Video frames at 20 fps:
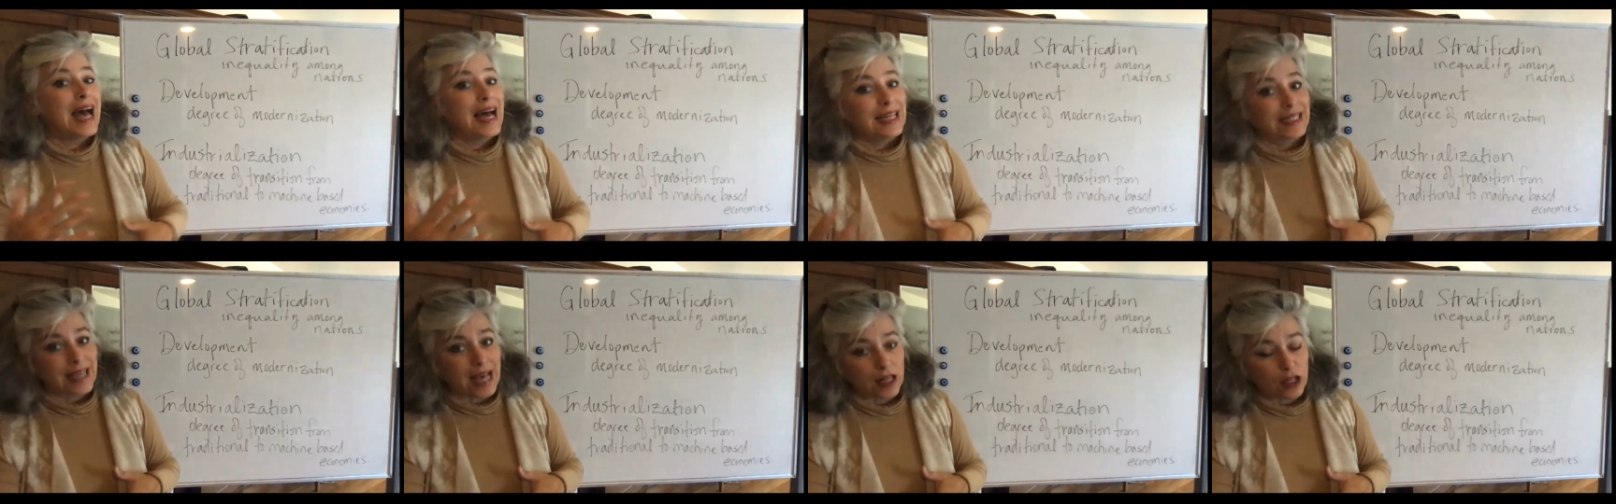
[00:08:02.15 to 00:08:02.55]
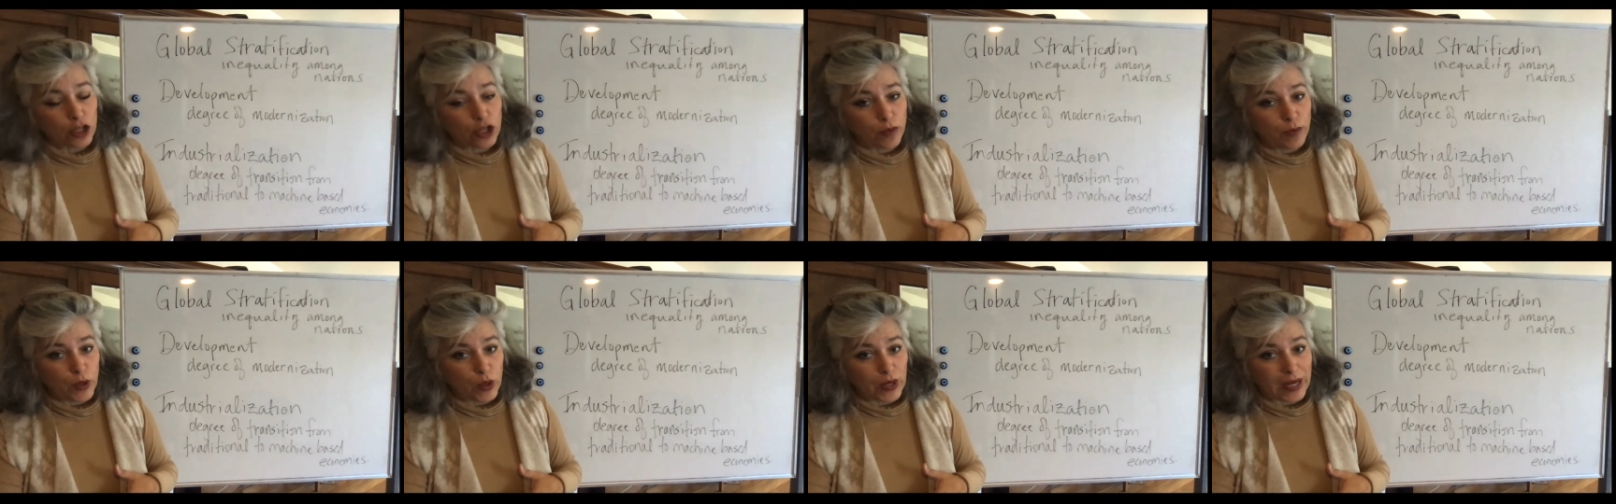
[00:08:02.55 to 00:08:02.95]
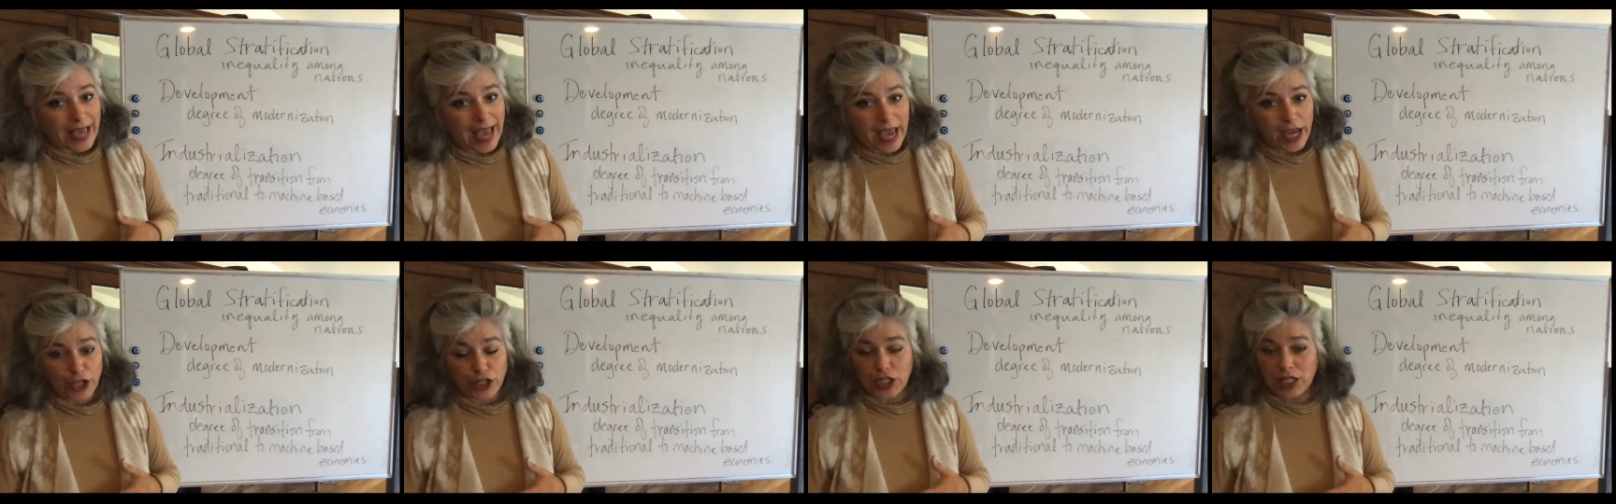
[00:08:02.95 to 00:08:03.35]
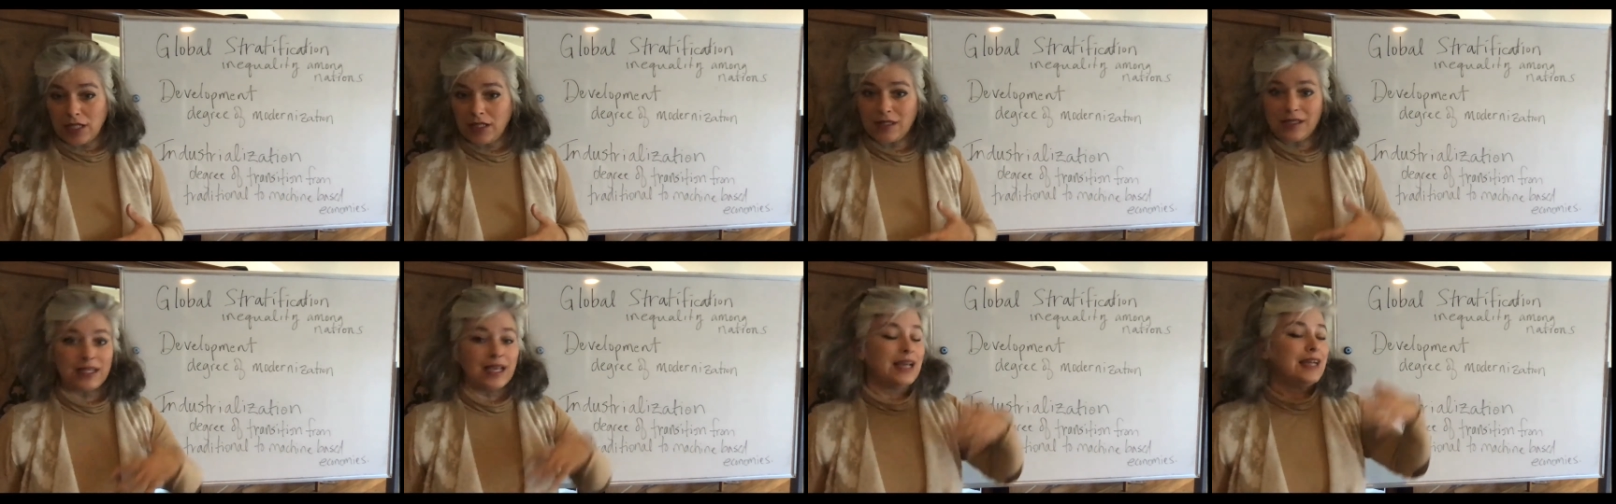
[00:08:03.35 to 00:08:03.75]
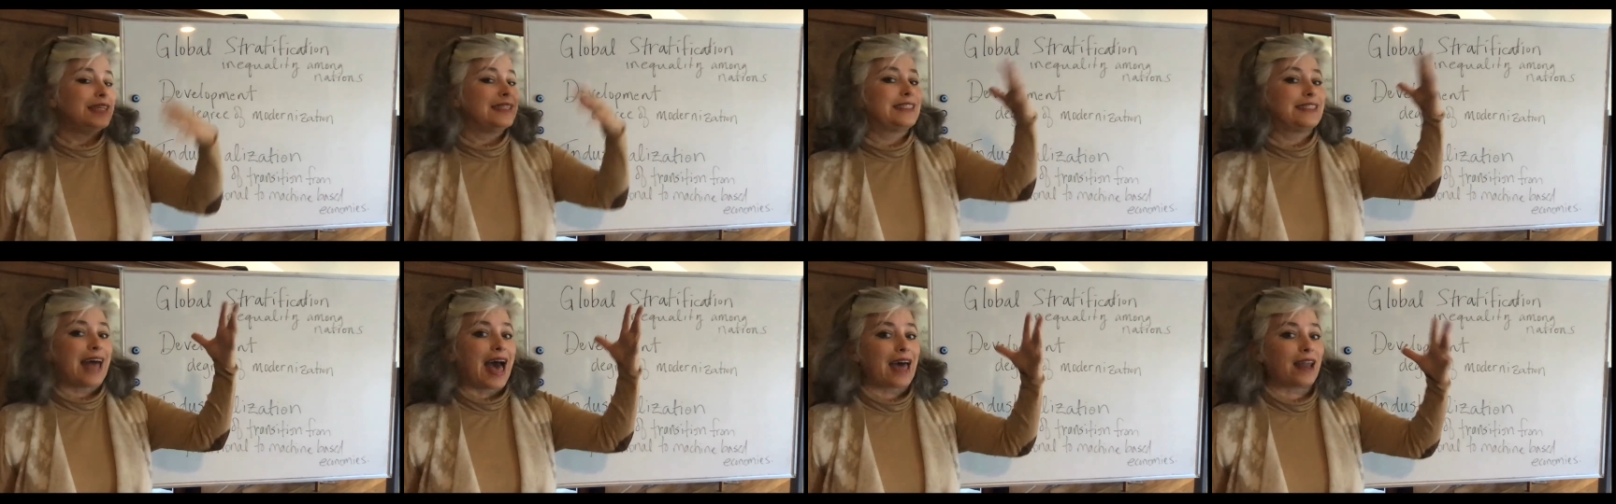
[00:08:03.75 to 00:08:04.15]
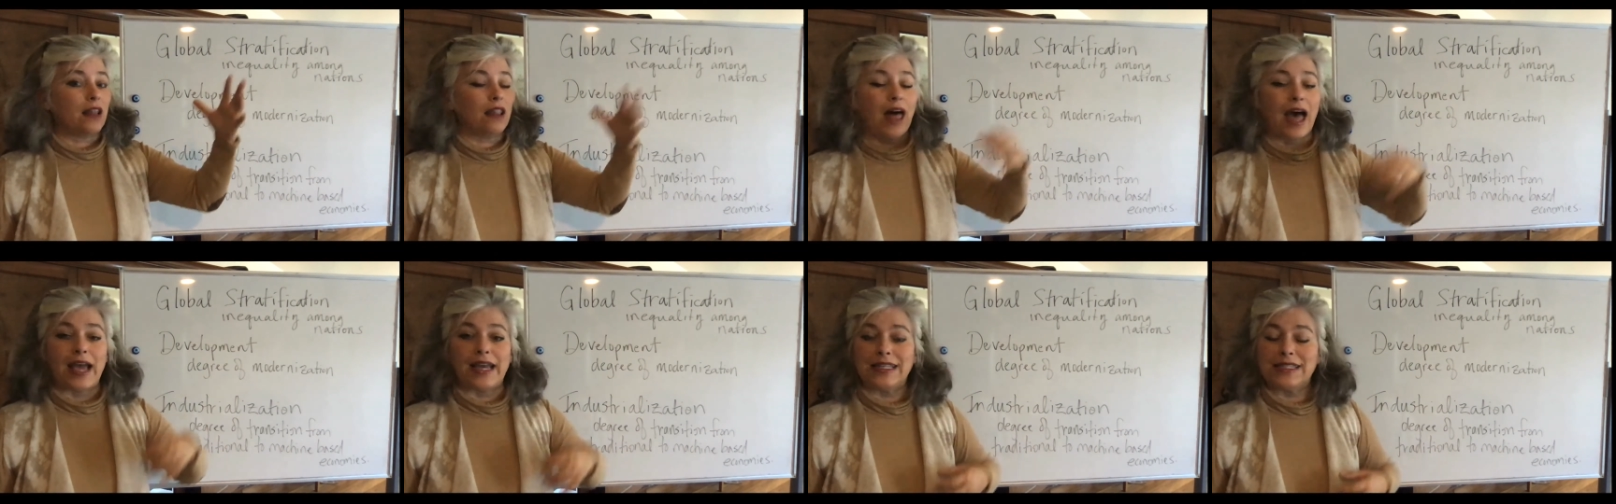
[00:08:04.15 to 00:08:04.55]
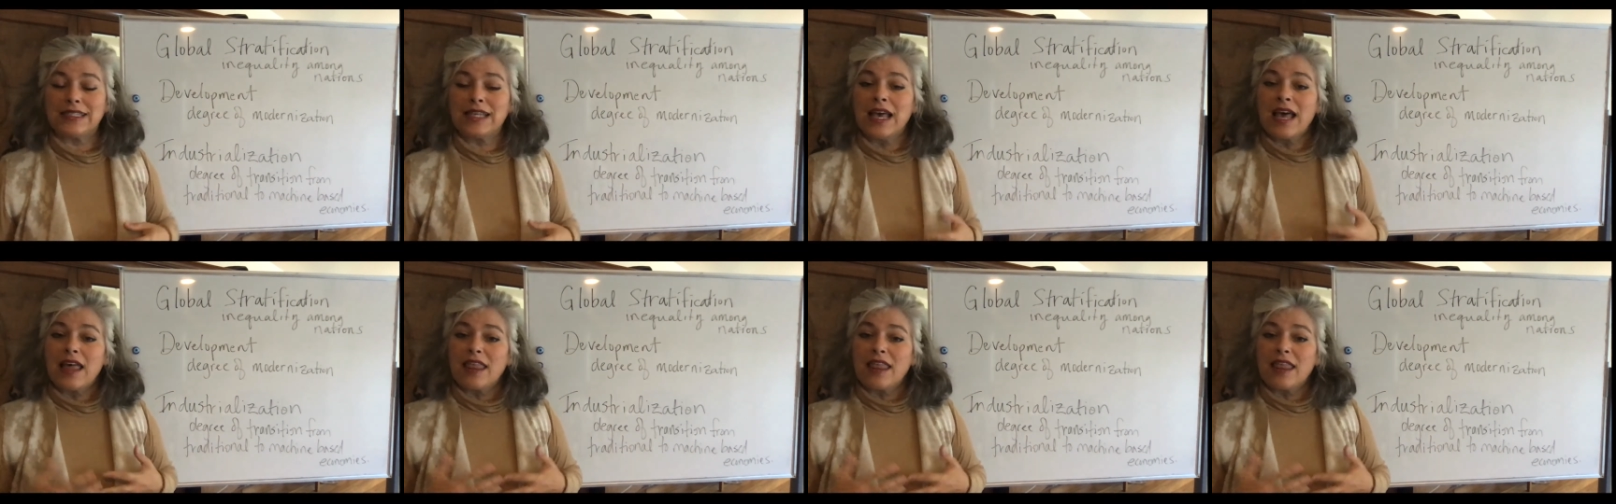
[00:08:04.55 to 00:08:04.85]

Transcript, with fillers: telecommunications, satellites,